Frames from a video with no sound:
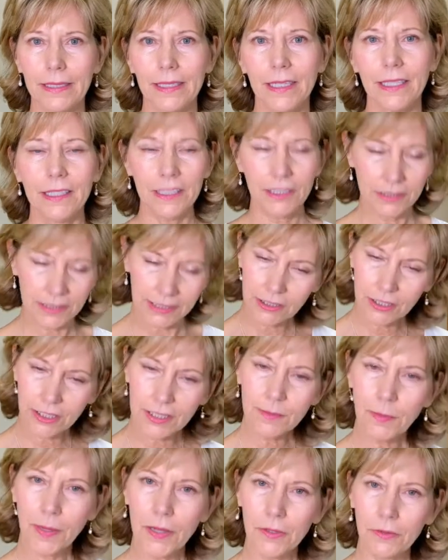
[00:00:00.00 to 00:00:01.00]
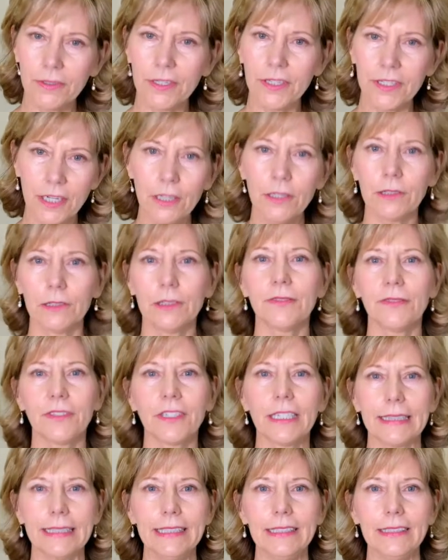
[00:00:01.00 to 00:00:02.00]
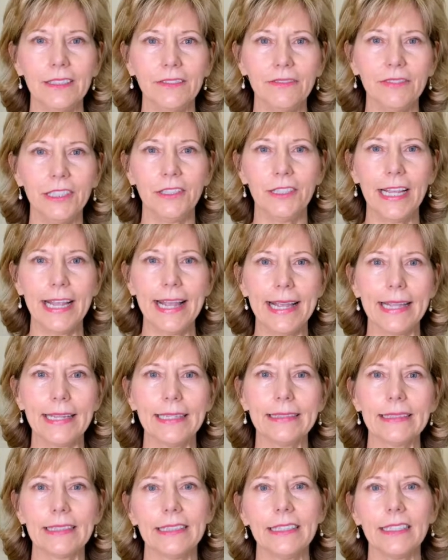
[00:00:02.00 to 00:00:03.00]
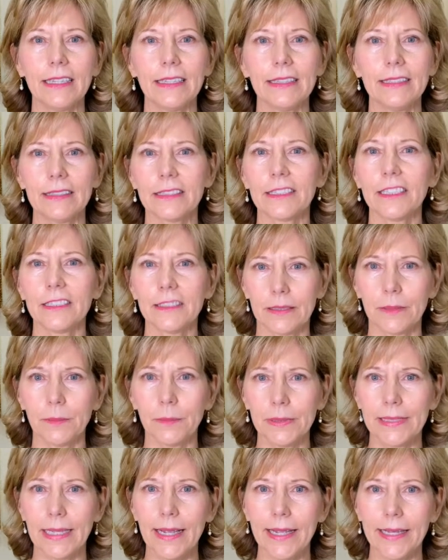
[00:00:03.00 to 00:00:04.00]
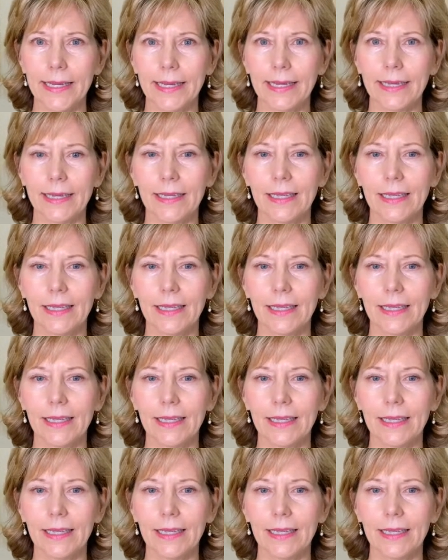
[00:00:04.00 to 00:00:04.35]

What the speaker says: use a good potent dose for at least a few days until it starts subsiding.